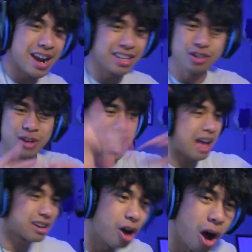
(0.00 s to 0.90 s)
and you
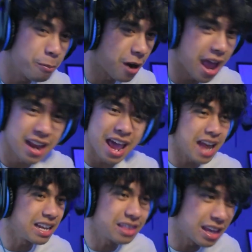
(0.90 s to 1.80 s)
can't comprehend
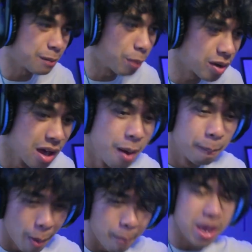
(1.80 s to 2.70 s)
anything but
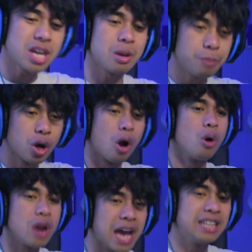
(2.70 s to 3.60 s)
but make up your
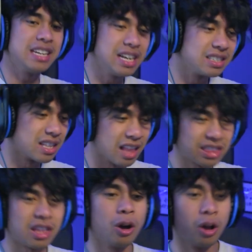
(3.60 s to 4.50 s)
own ideas and
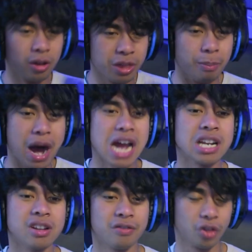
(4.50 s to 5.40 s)
let the the
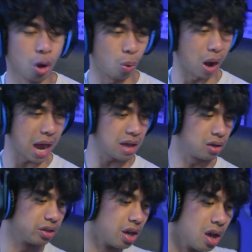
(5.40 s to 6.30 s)
mind flow
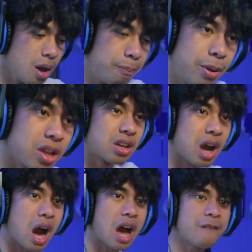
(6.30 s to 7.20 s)
wild. But
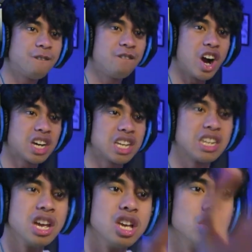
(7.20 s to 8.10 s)
god fucking
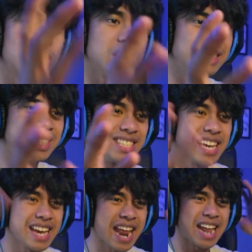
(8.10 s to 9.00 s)
you can
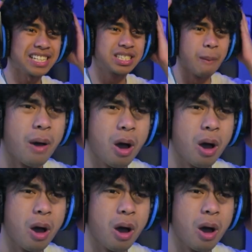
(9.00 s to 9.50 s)
see it and